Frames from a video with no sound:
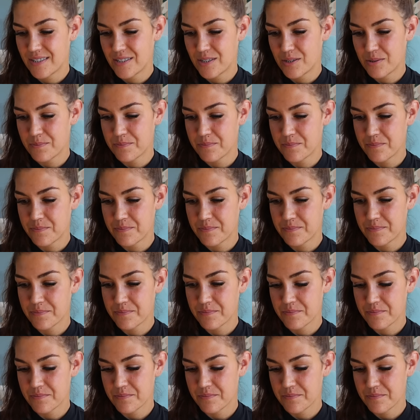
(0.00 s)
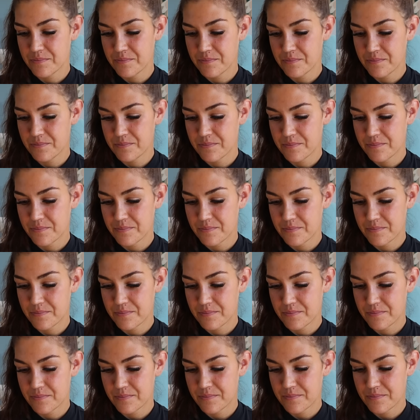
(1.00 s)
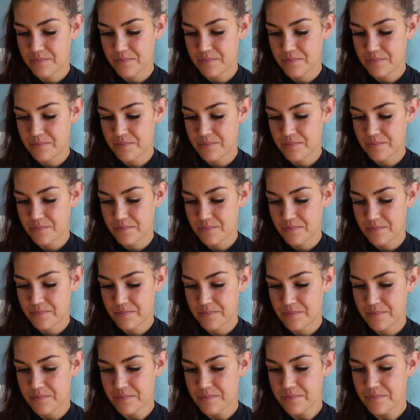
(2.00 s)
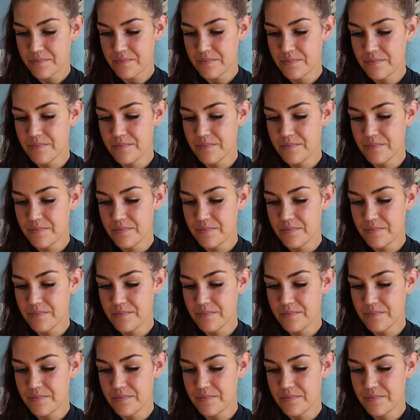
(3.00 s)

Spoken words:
[no speech]